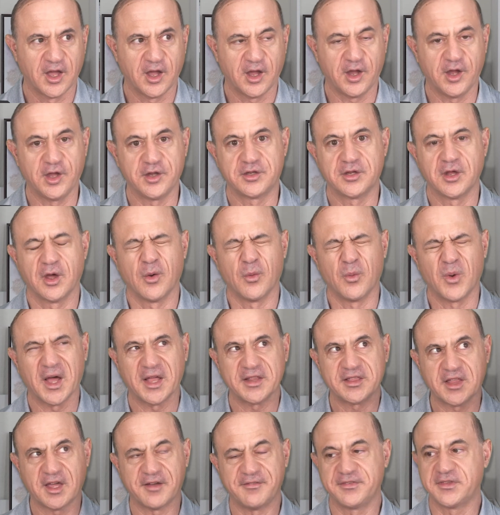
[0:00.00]
It's
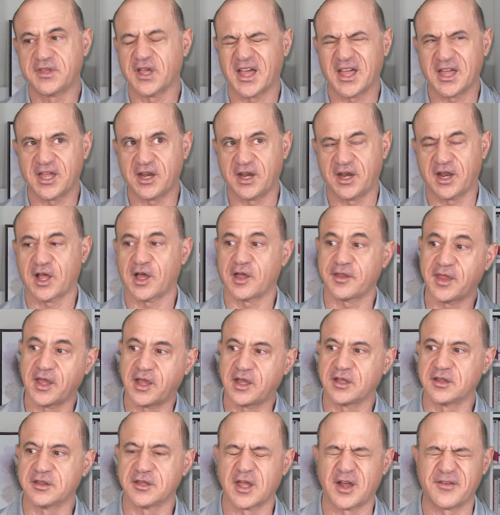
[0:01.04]
what they've done and how they
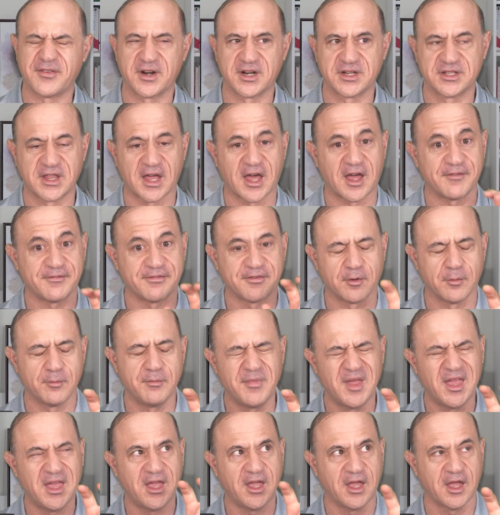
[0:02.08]
can leverage that for
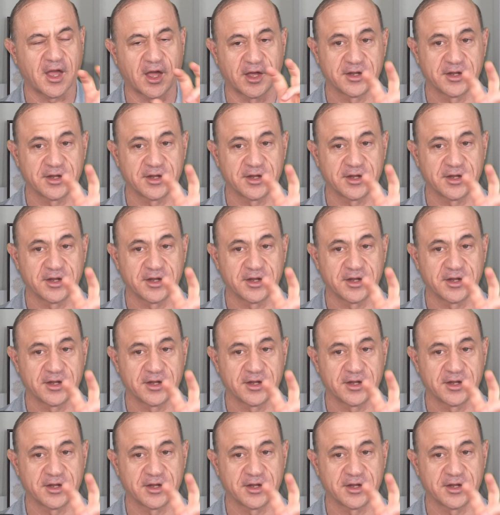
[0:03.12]
me